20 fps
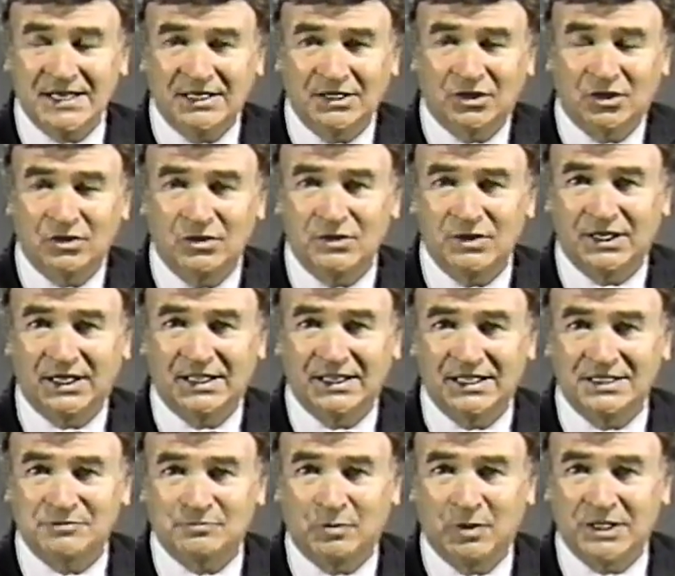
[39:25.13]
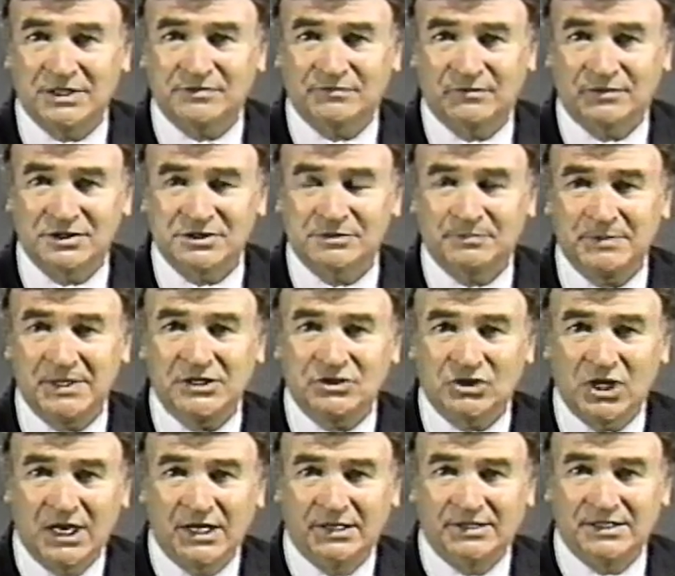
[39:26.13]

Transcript: including these points for a speech,